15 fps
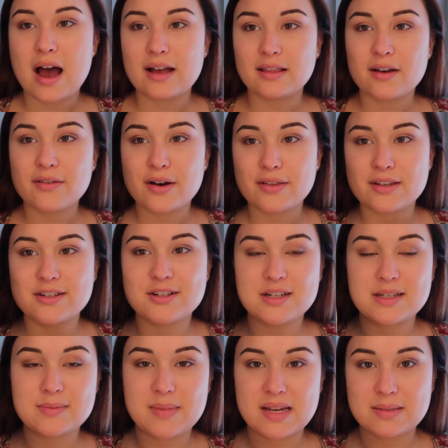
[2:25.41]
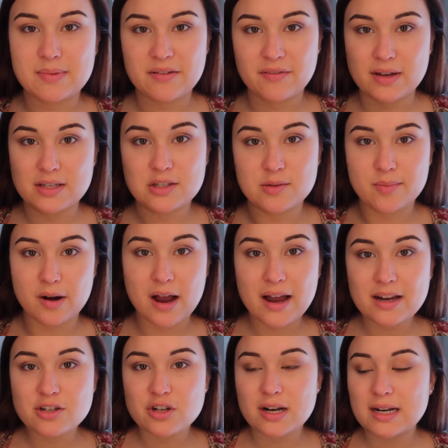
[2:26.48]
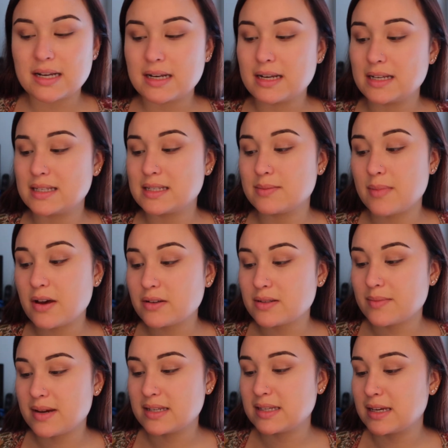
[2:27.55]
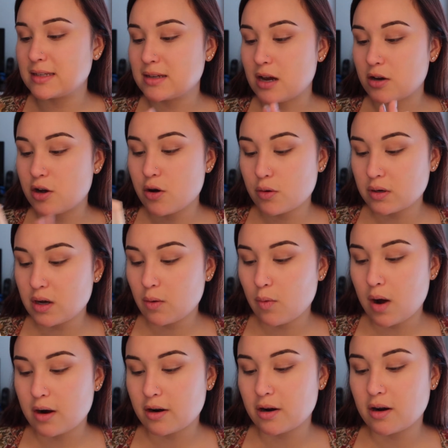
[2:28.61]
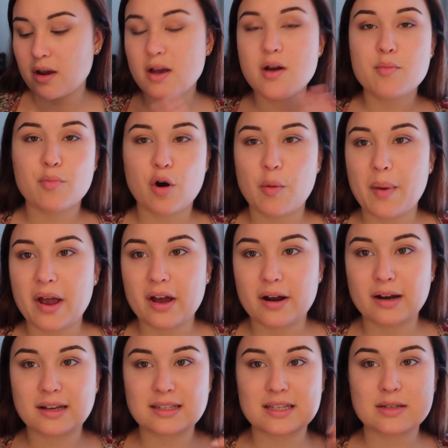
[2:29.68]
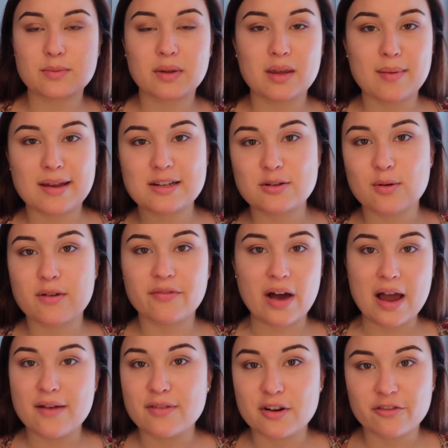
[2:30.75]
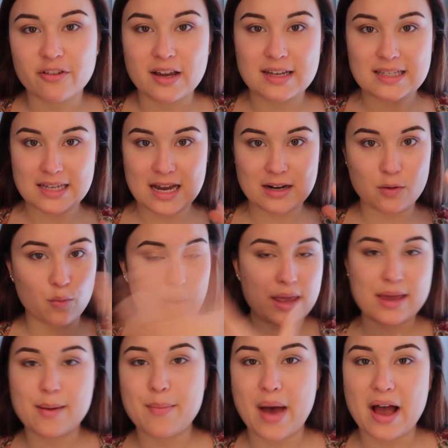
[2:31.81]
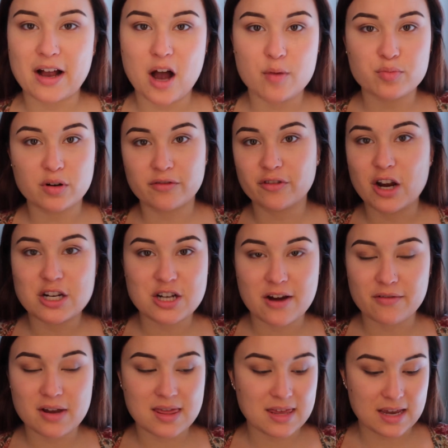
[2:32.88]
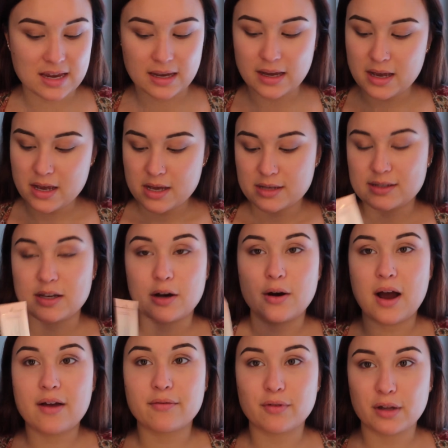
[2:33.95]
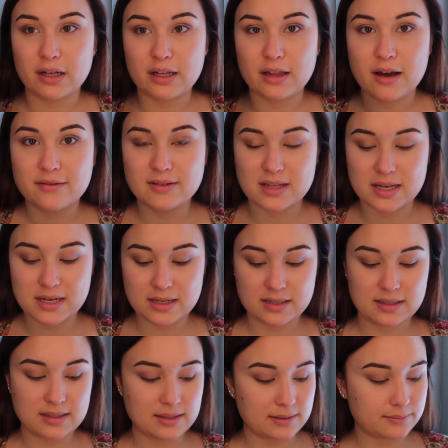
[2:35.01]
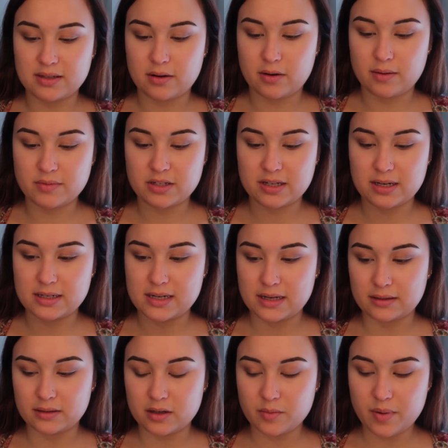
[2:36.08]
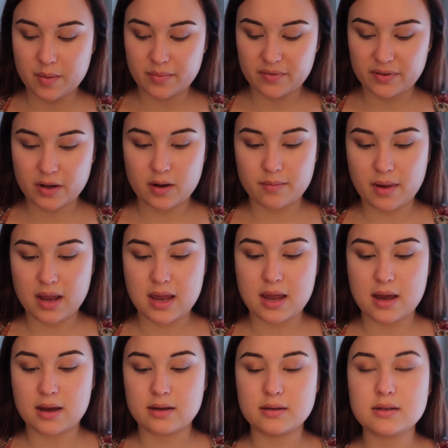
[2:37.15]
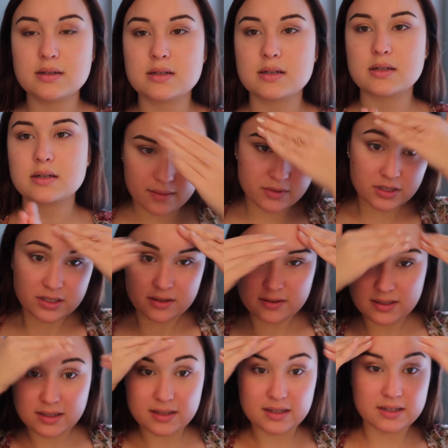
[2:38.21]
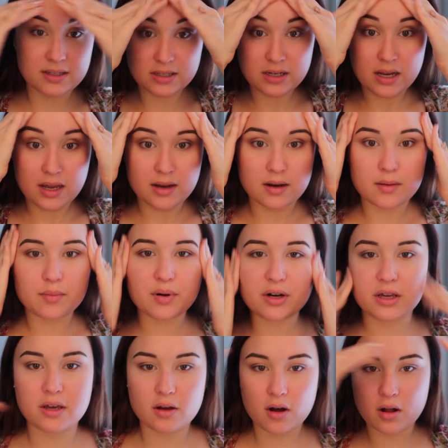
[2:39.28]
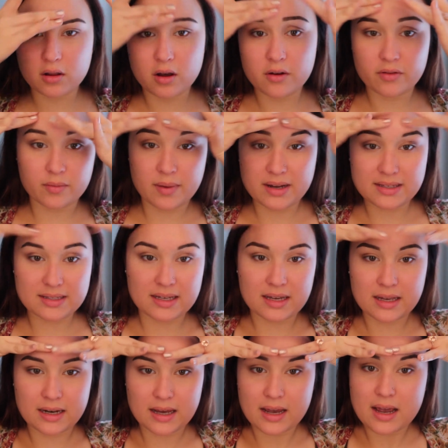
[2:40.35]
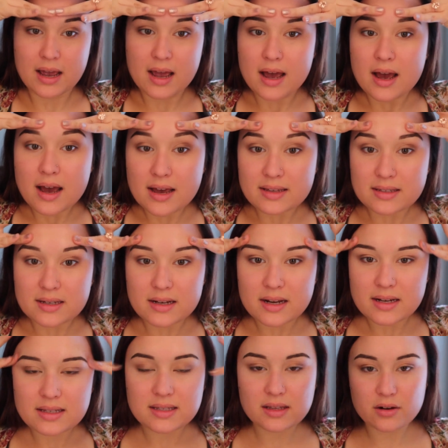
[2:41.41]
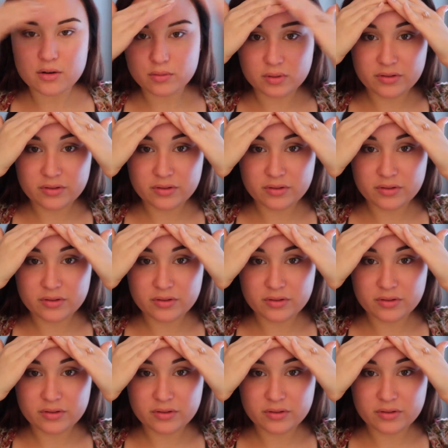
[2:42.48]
I love how this just makes my face super hydrated. It smells amazing. It's got coconut water, probiotics. It's really meant to revive your face, kind of wake it back up, refresh everything. So I've really loved this. So I'm just going to take a little pump of it on my hand. I'm just using this and putting it all over my skin as a nice little